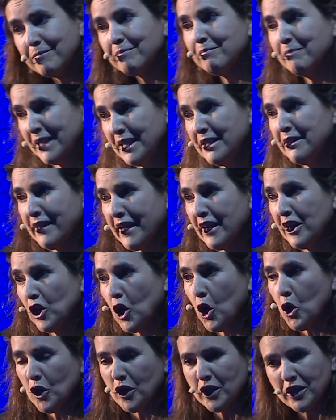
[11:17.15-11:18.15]
been there
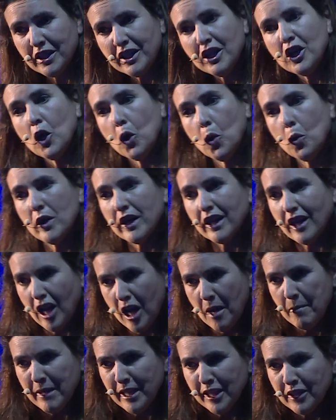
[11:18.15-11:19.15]
longer, who are
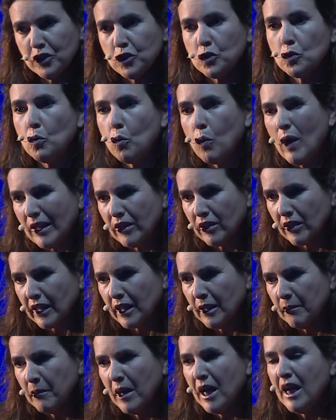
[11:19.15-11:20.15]
coming to
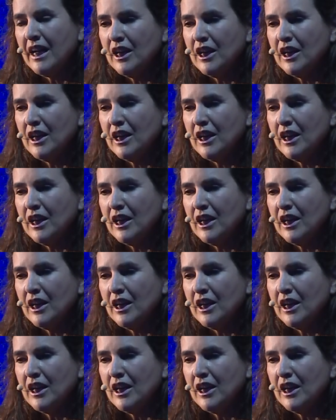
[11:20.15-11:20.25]
welcome,